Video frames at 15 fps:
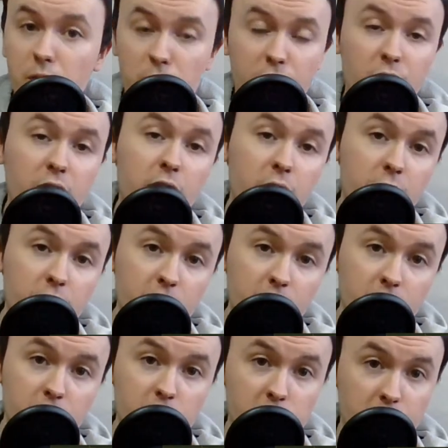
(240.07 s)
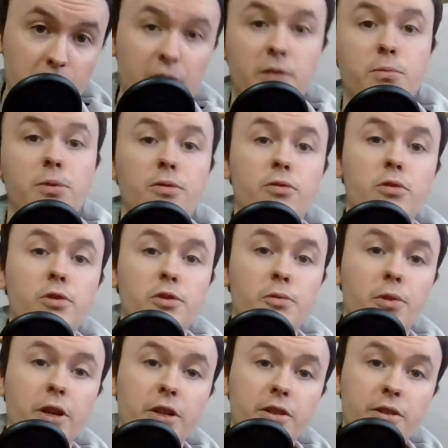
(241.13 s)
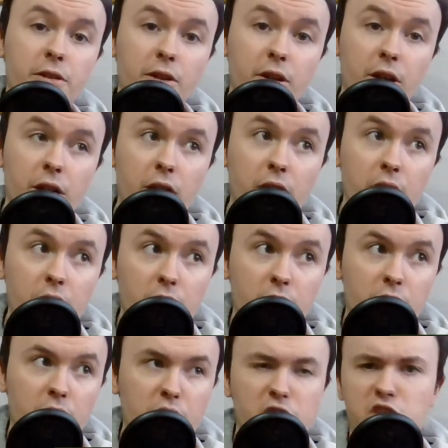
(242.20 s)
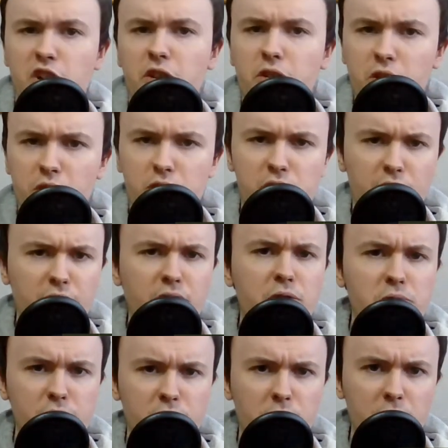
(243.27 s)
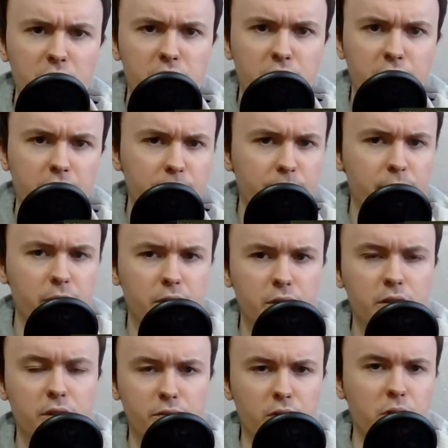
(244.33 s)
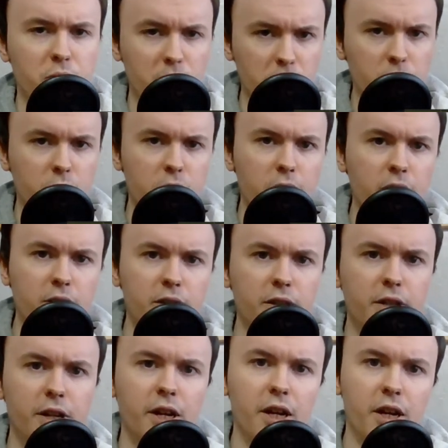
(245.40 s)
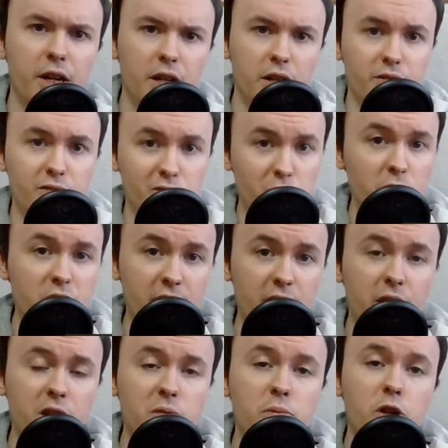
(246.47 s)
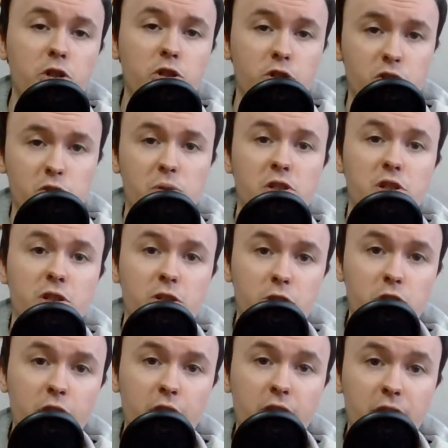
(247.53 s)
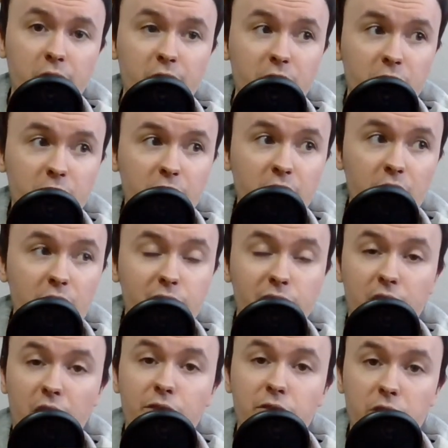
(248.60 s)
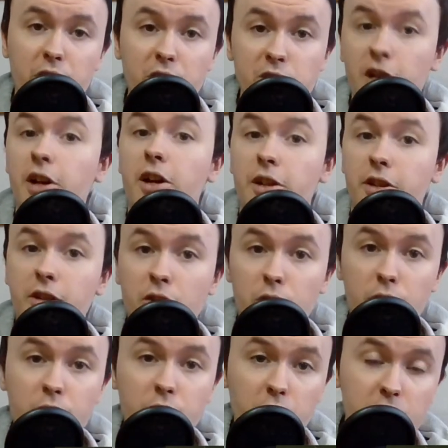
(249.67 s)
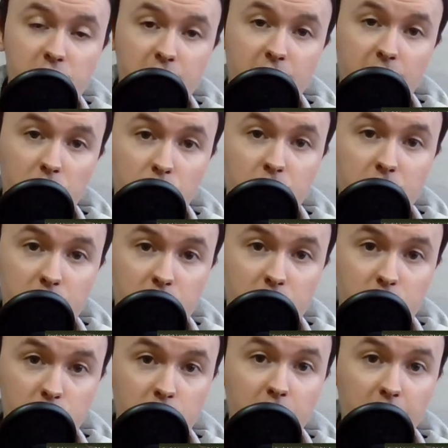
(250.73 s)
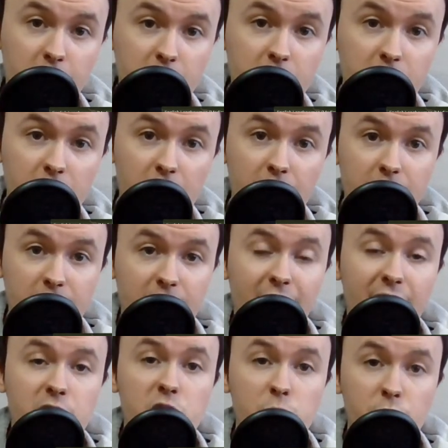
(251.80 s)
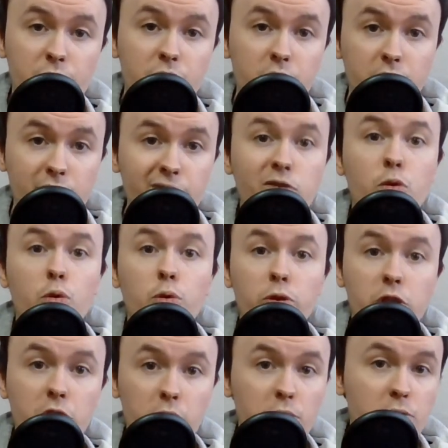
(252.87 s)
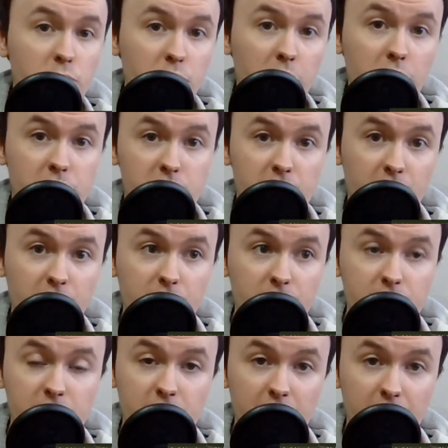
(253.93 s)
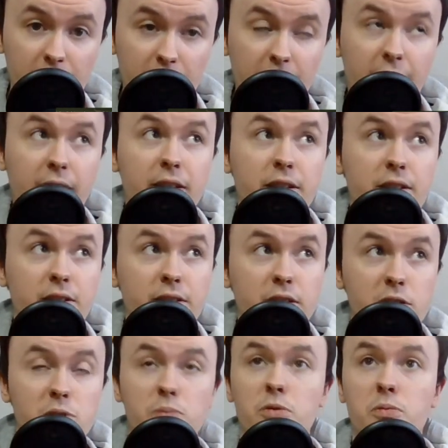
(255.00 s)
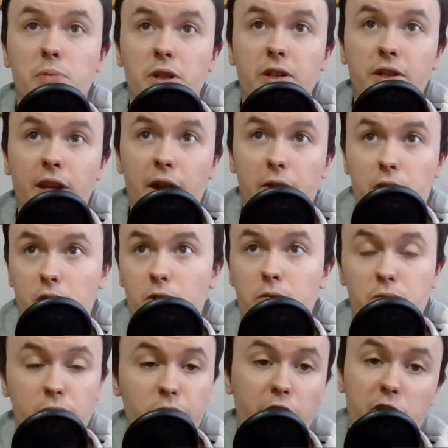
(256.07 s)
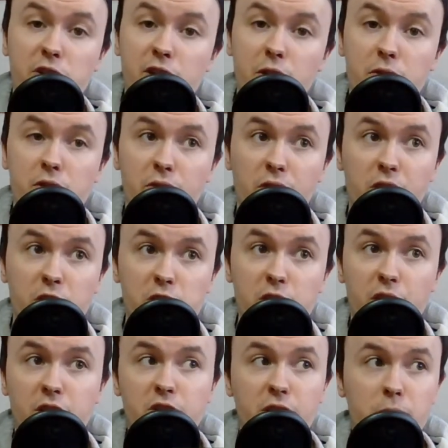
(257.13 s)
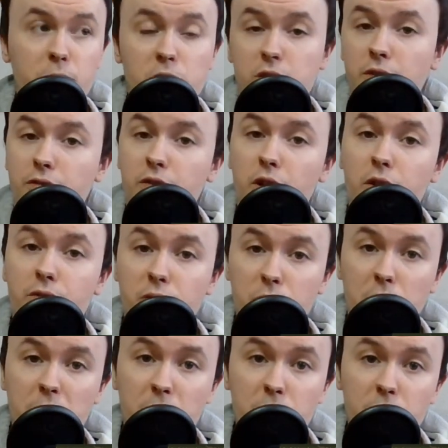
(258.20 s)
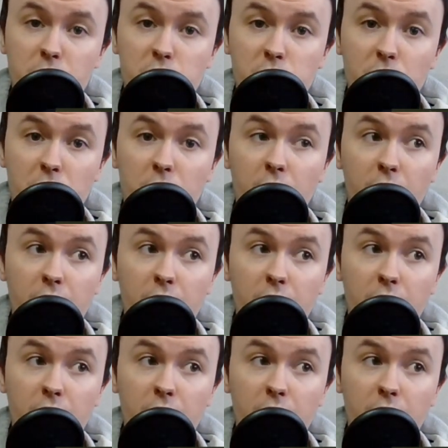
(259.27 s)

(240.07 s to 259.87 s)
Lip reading: with England during Edward IV's reign, certain goods, I think it was from Italy, if I remember correctly, for Italian merchants wishing to trade in England, for every ton of goods that they wanted to trade, they had to provide 4 yew bow staves. And this would be carried on through a series of English kings, like Richard III, from my memory as well,